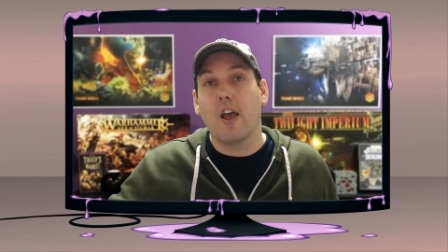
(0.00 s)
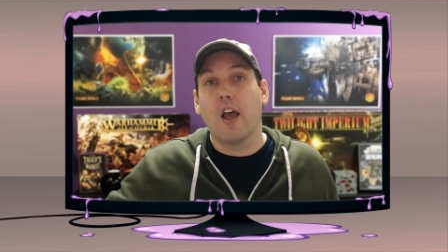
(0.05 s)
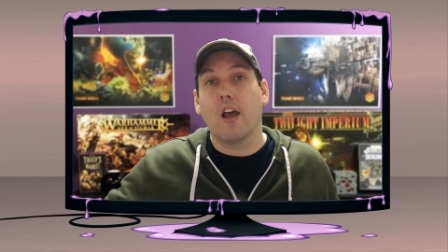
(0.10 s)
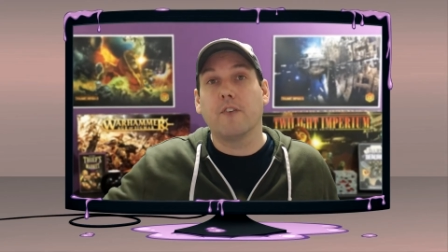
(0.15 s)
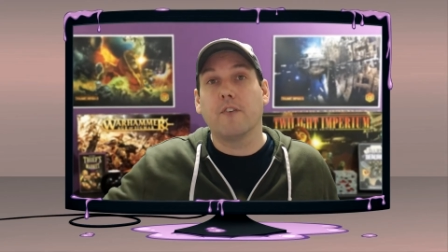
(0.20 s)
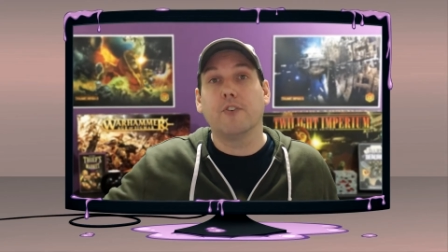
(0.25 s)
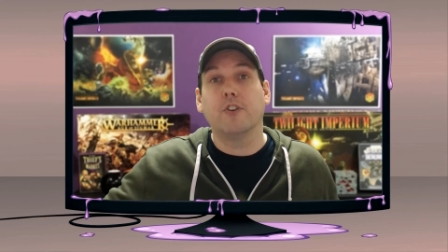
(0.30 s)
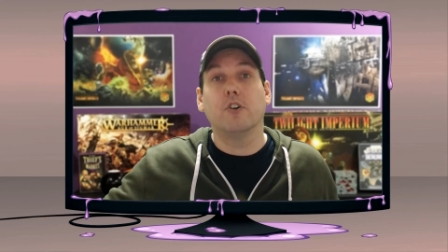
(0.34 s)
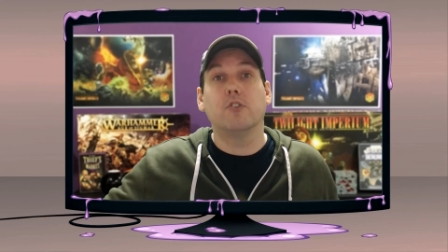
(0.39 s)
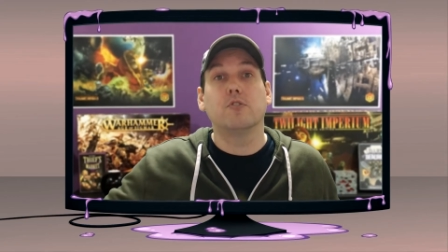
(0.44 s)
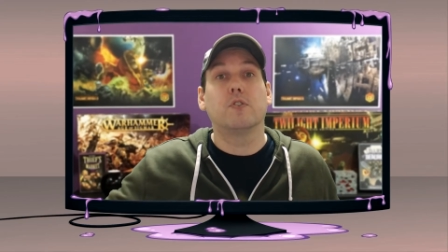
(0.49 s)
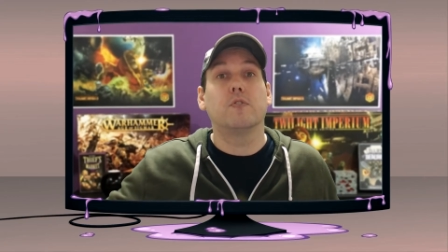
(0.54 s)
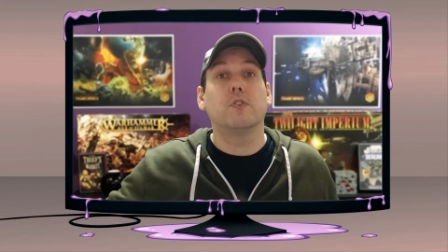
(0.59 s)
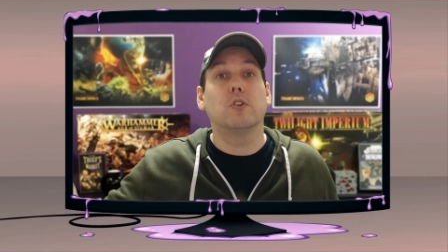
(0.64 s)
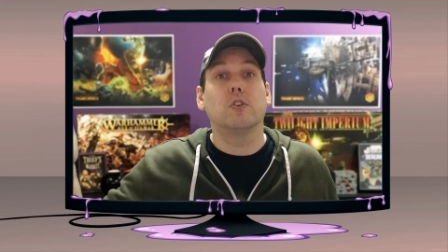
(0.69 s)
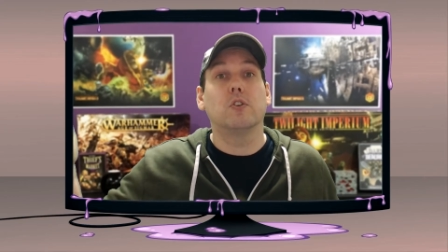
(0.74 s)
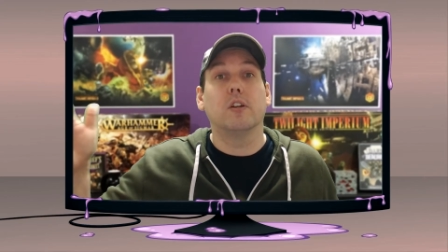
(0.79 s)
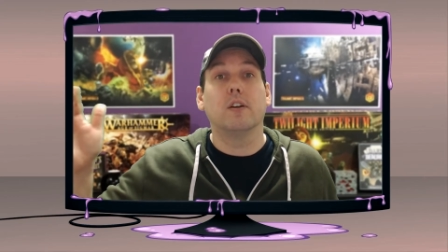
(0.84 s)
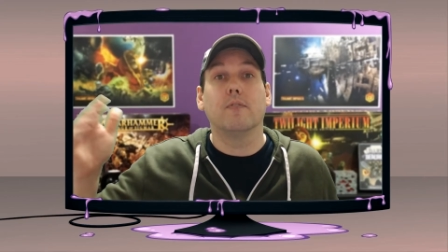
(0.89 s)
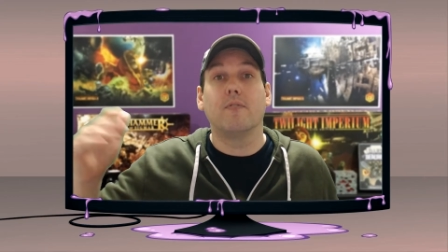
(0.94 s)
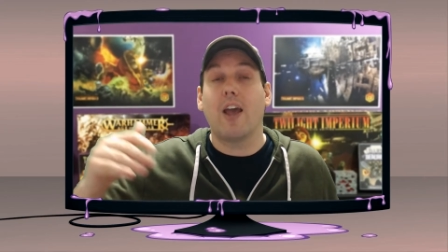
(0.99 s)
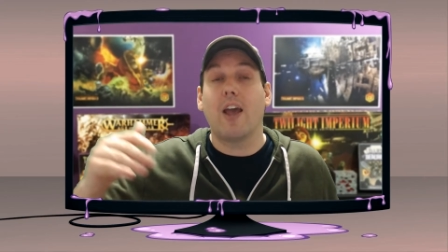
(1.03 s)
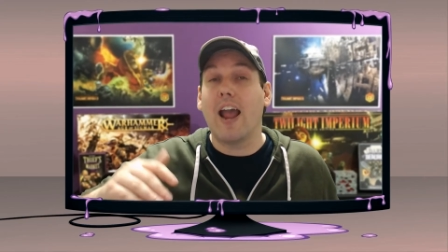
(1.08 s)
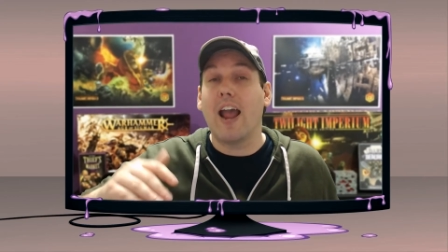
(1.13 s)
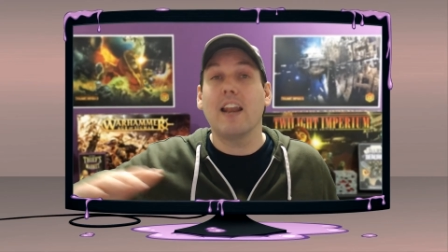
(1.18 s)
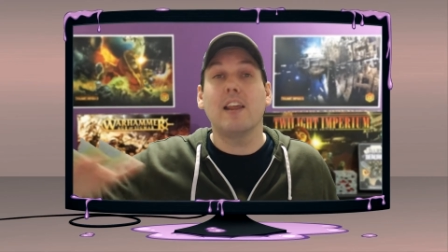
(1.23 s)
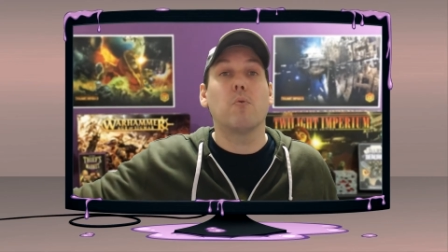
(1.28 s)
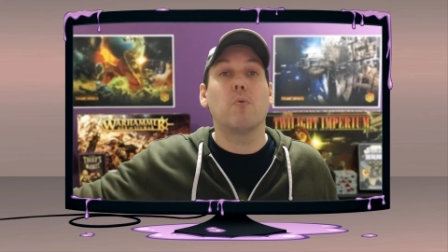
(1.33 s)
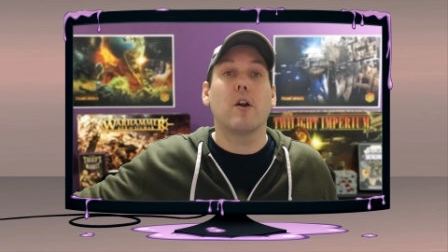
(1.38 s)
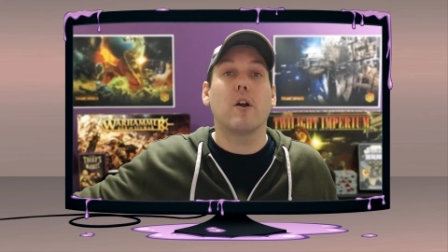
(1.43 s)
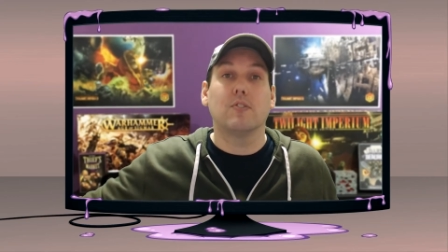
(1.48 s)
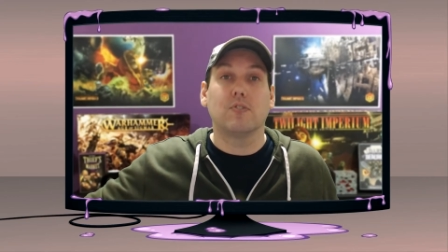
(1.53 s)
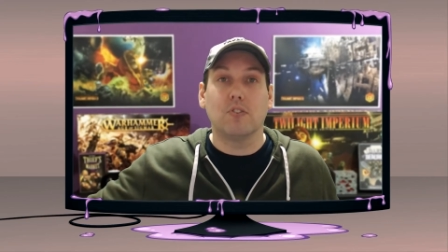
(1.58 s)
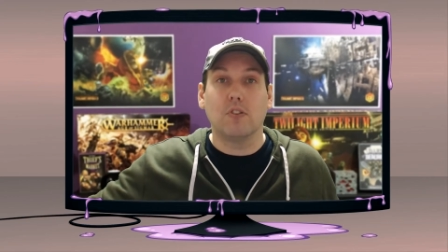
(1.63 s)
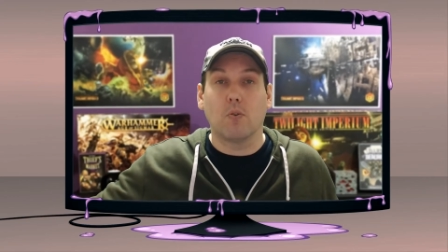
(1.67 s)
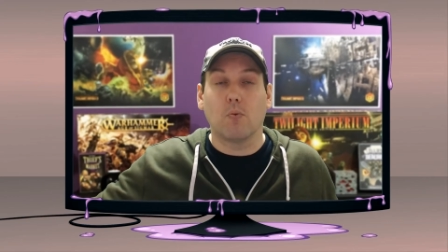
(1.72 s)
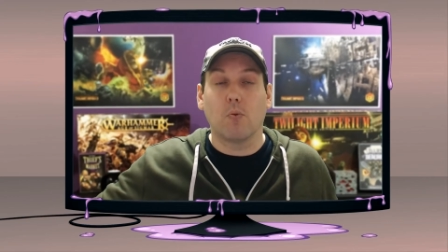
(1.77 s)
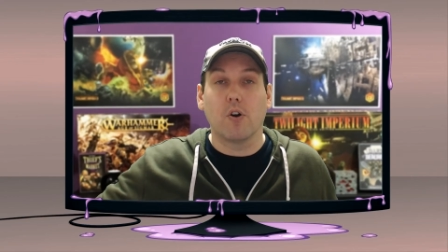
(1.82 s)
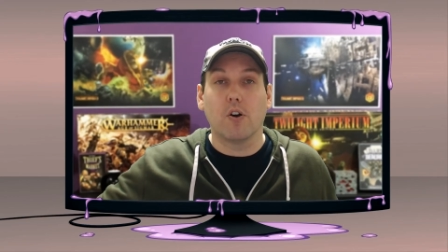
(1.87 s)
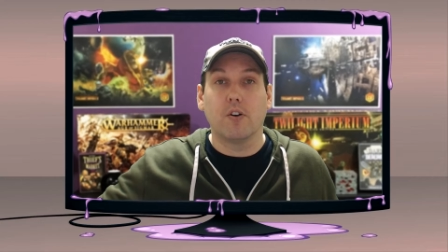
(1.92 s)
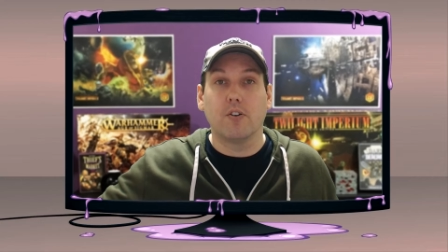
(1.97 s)
And for those of you who live anywhere else in the
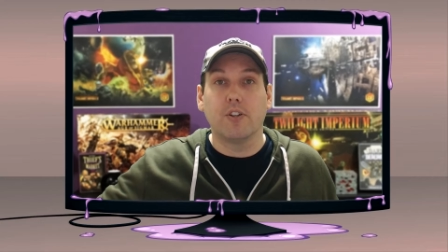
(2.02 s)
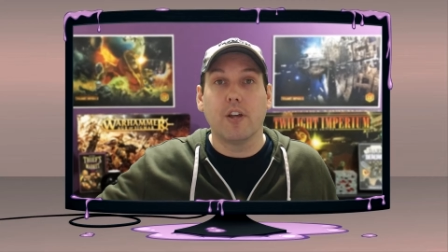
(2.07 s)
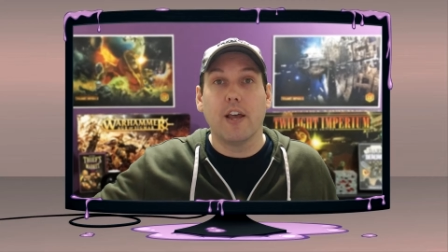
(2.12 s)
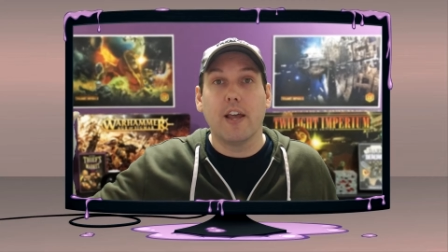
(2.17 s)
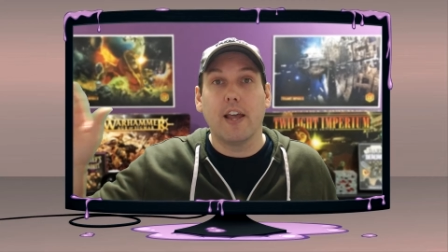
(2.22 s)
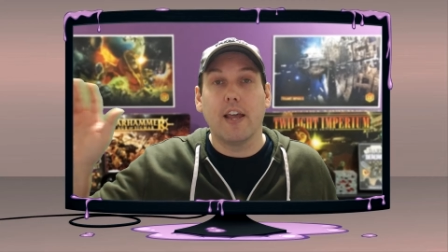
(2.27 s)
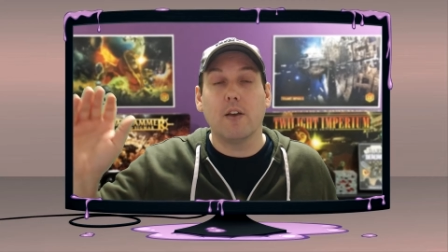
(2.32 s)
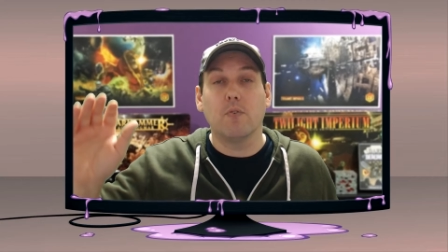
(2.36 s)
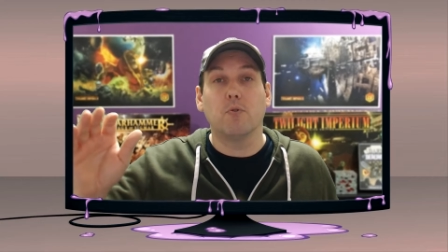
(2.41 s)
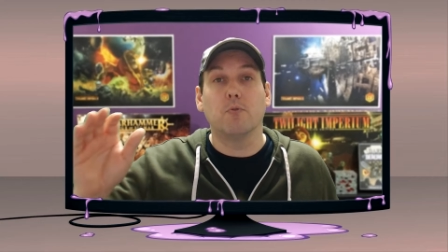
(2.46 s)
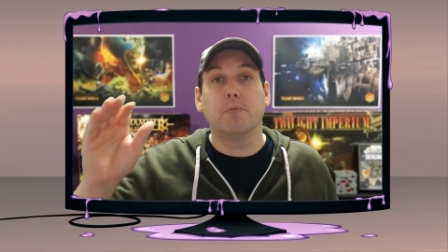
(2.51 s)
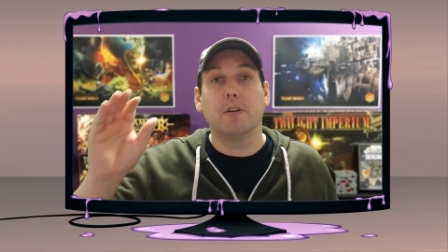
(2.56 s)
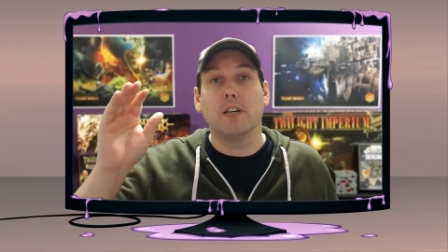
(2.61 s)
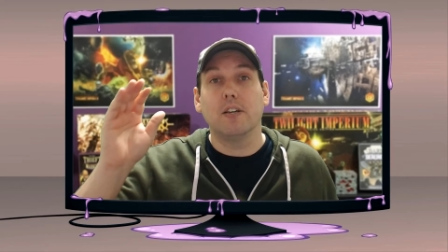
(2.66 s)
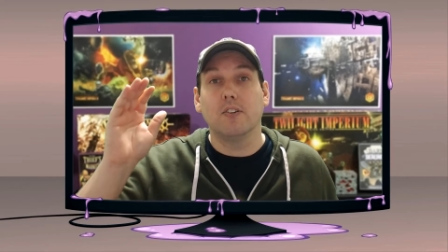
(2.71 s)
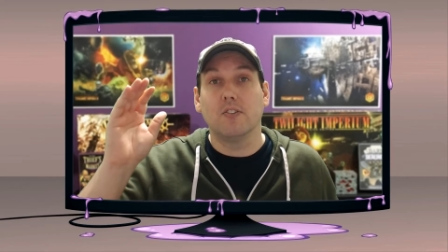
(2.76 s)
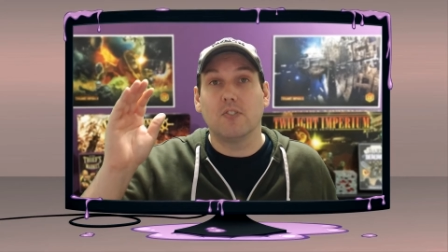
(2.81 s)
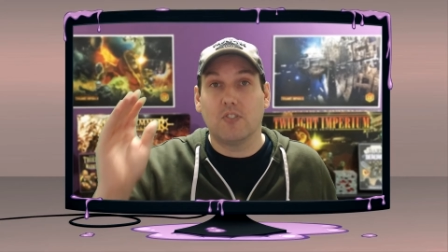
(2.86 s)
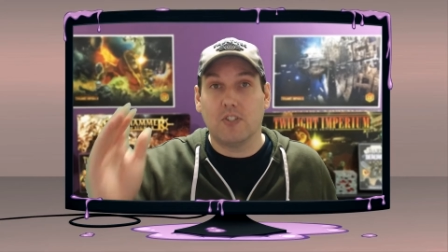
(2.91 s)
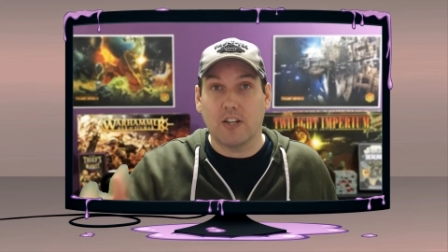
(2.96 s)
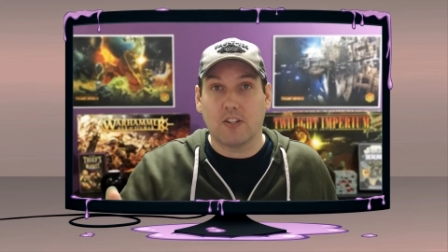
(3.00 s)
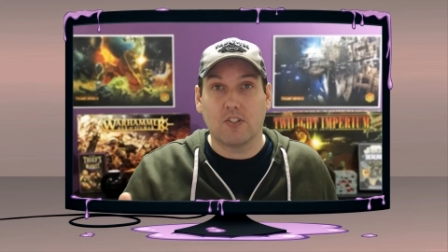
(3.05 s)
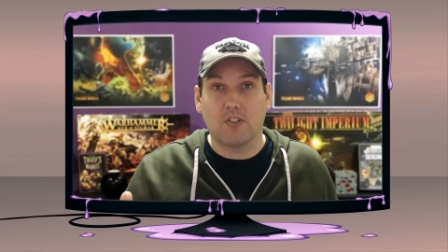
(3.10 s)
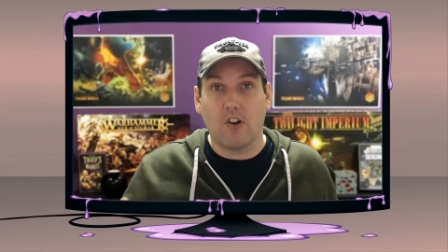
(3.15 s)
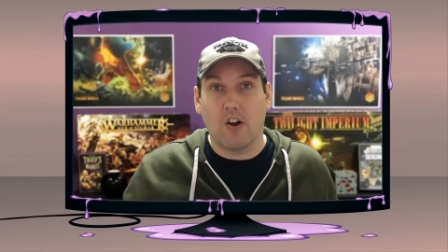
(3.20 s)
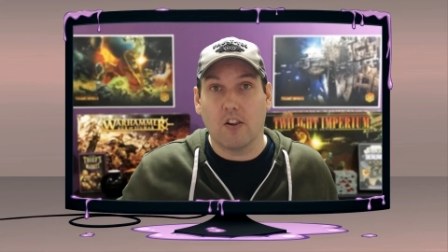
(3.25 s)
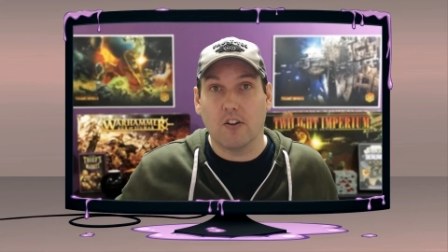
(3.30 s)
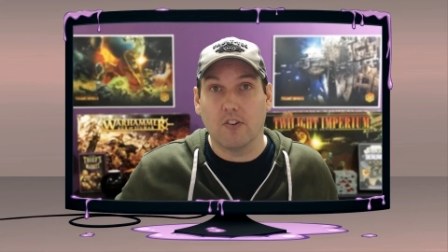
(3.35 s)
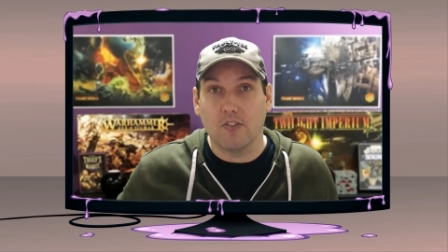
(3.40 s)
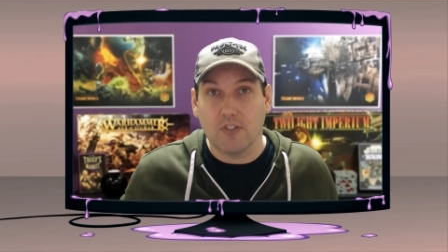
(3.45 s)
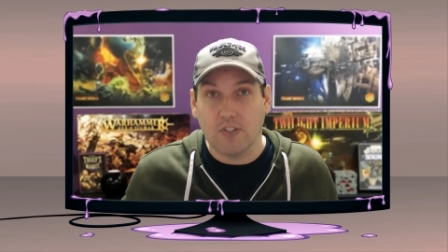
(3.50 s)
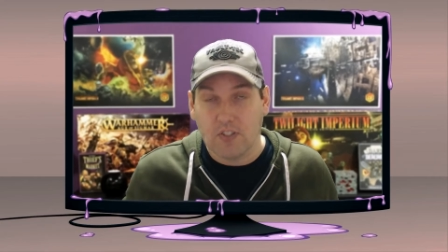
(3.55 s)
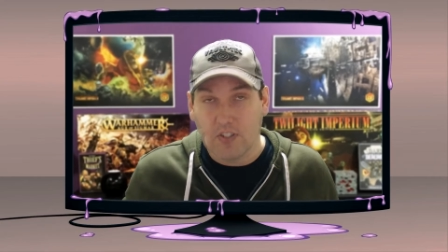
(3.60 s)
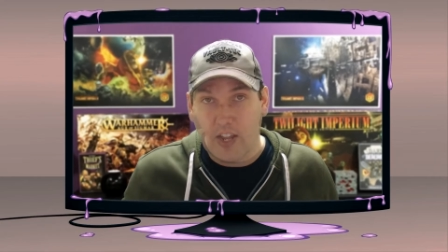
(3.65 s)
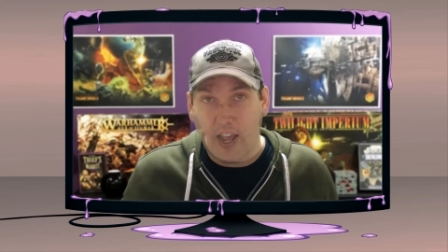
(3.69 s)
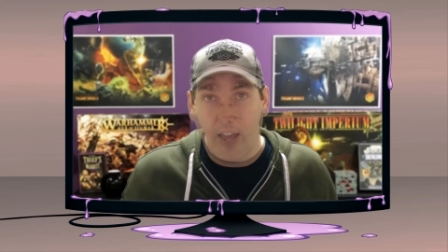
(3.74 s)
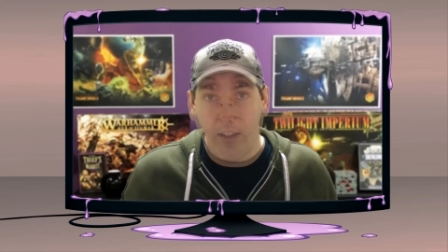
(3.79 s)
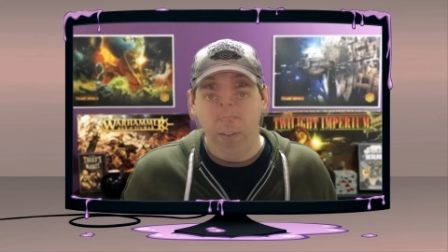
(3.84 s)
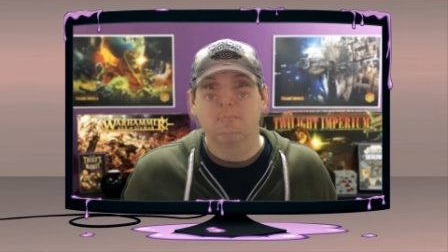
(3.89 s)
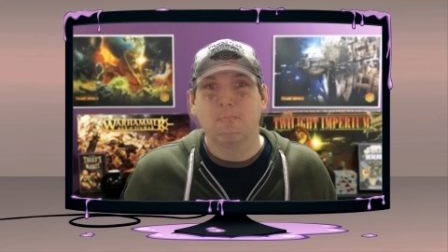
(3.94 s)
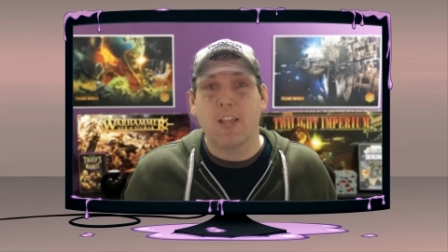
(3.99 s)
world, it will be six dollars
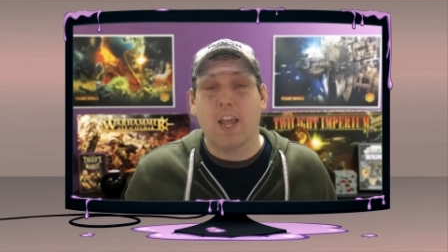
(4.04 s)
instead.